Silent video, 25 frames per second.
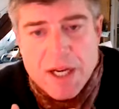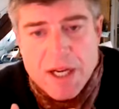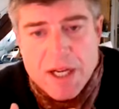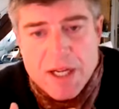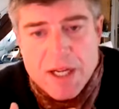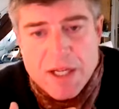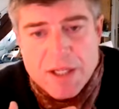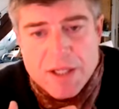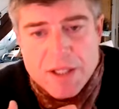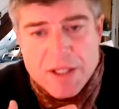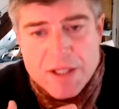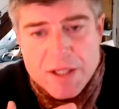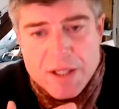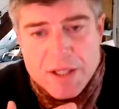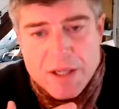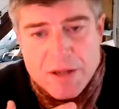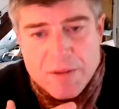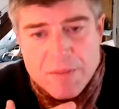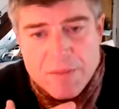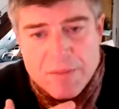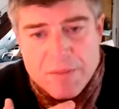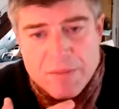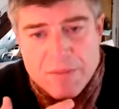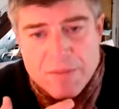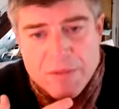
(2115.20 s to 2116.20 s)
and
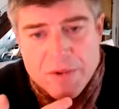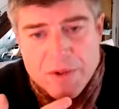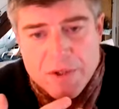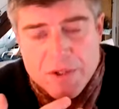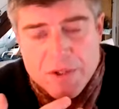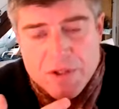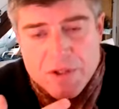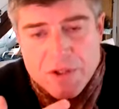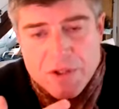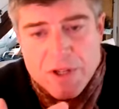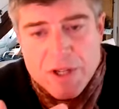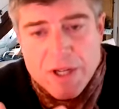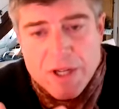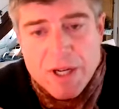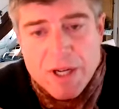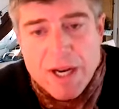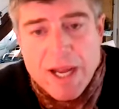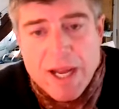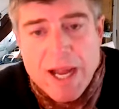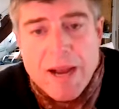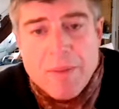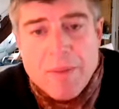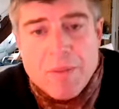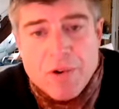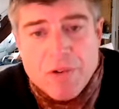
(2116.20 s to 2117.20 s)
to
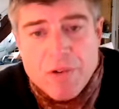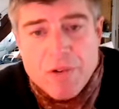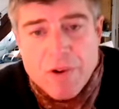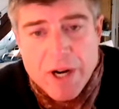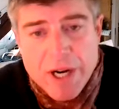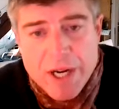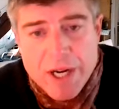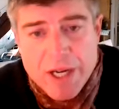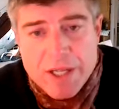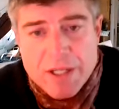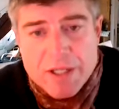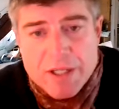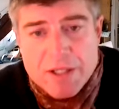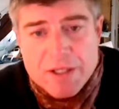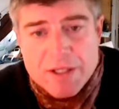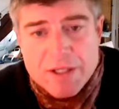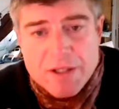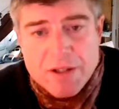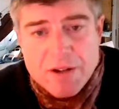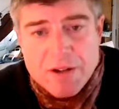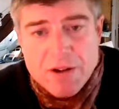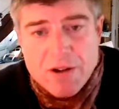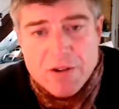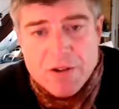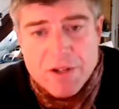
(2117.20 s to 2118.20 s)
collaborate
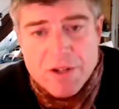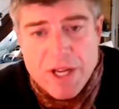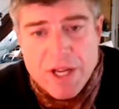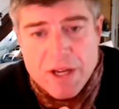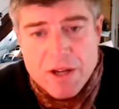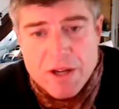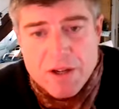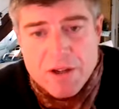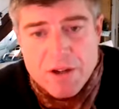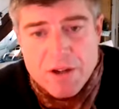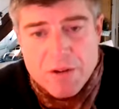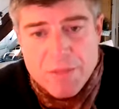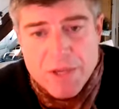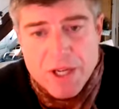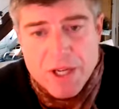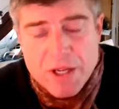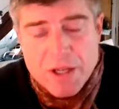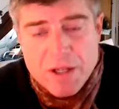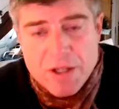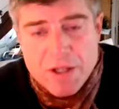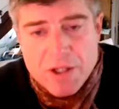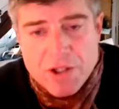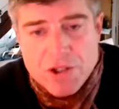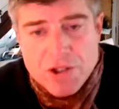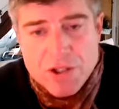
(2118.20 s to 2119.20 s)
on
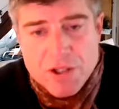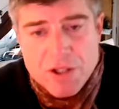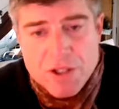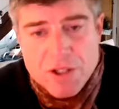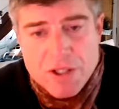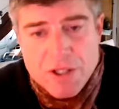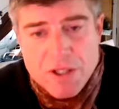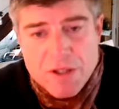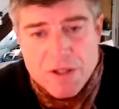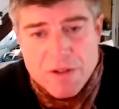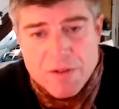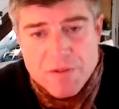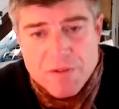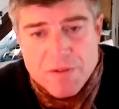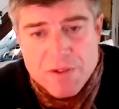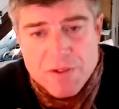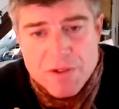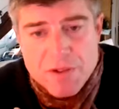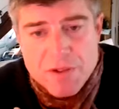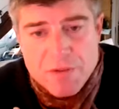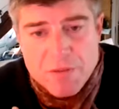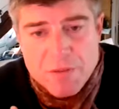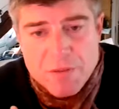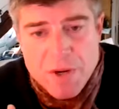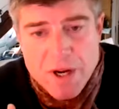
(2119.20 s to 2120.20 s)
economic
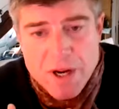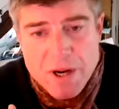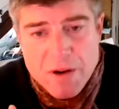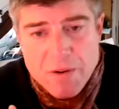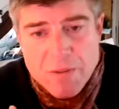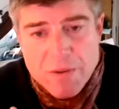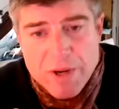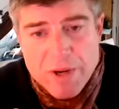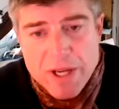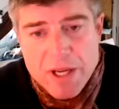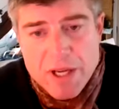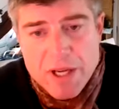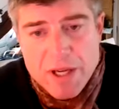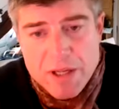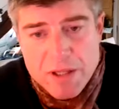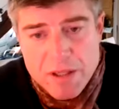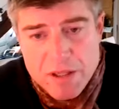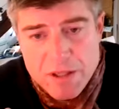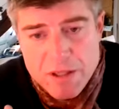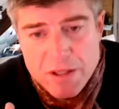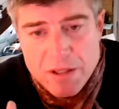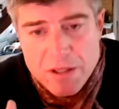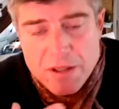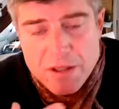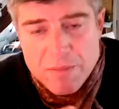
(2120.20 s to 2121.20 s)
initiatives where we
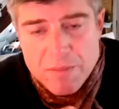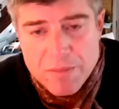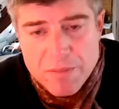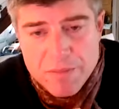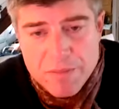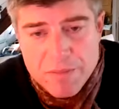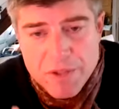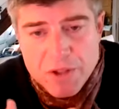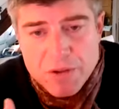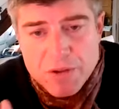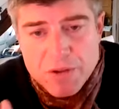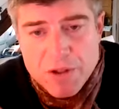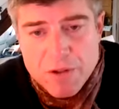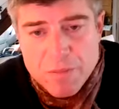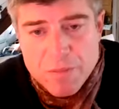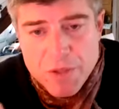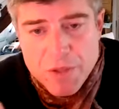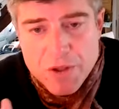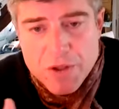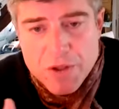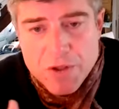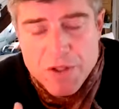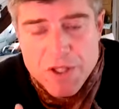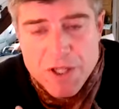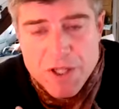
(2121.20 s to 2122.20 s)
can build
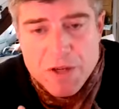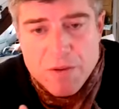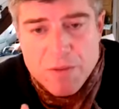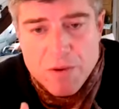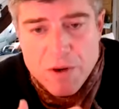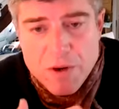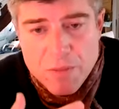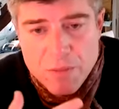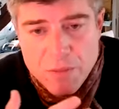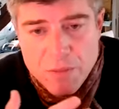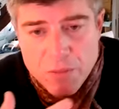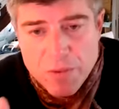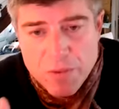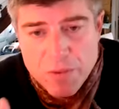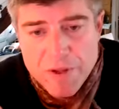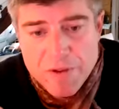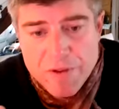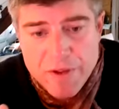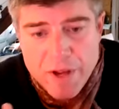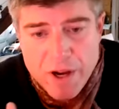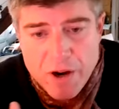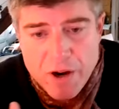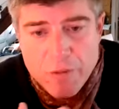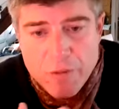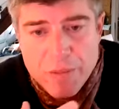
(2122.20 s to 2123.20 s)
community
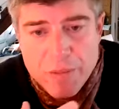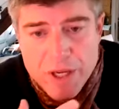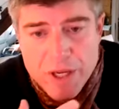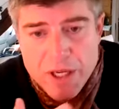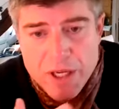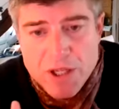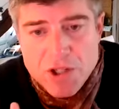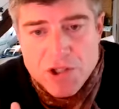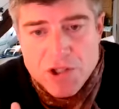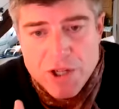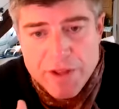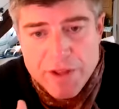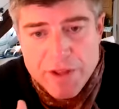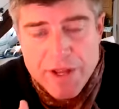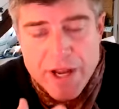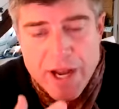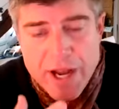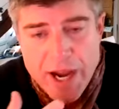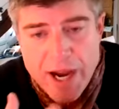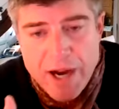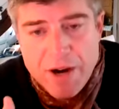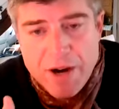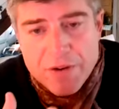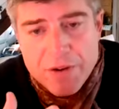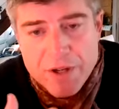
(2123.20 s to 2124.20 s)
with helping each other
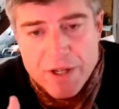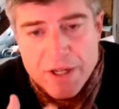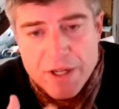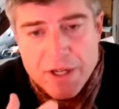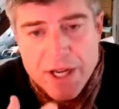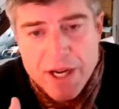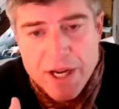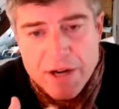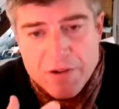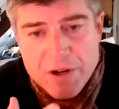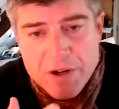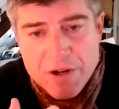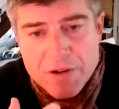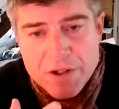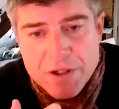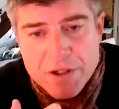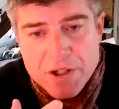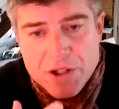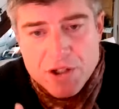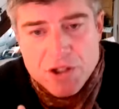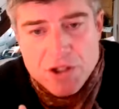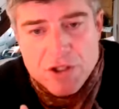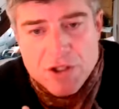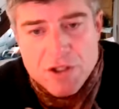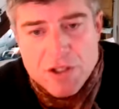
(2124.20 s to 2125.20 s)
out in our own
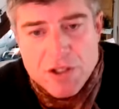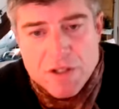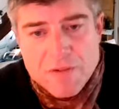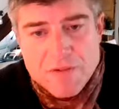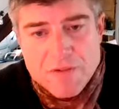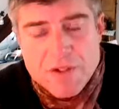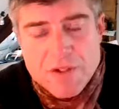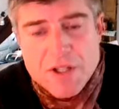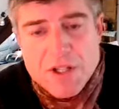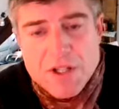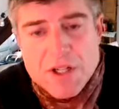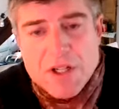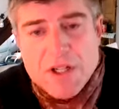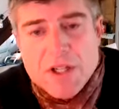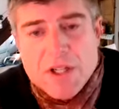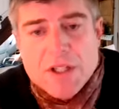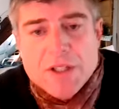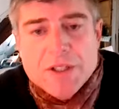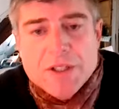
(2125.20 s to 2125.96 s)
initiatives.